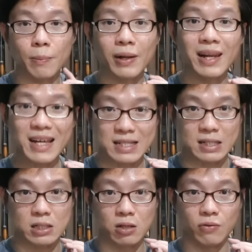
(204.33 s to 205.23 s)

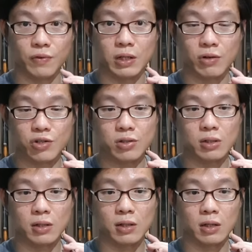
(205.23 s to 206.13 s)
plus configuration,
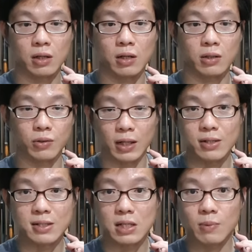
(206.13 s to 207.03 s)
you cannot
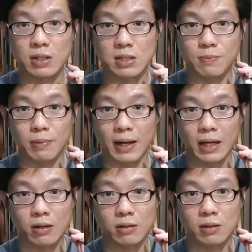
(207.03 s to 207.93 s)
see it because it's
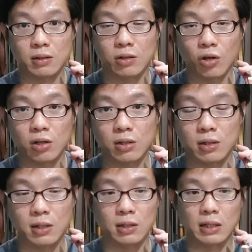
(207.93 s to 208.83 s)
black knock.
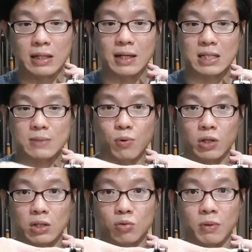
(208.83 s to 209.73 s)
The index is
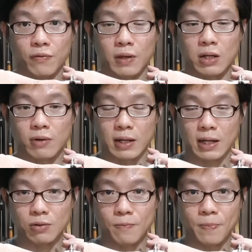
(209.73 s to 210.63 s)
pointing to my finger right
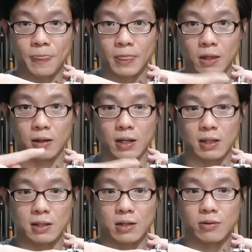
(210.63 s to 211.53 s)
now. Okay,
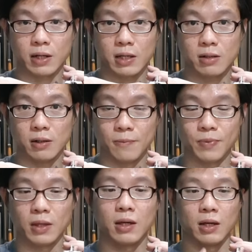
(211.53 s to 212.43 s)
here, right here.
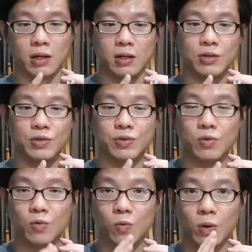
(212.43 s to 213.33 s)
So
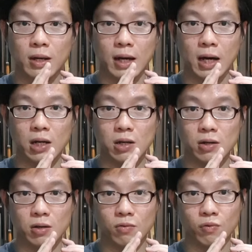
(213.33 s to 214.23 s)
when I
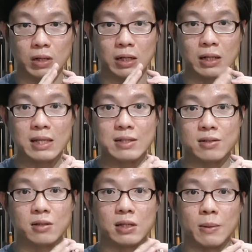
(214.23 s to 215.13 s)

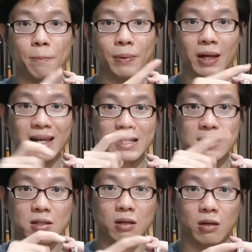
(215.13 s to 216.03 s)
release the
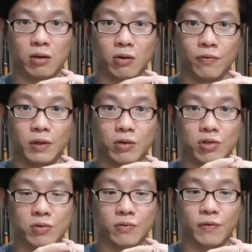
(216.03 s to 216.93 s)
plus
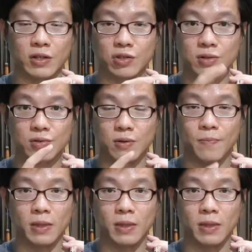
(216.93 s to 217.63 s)
configuration fletchings,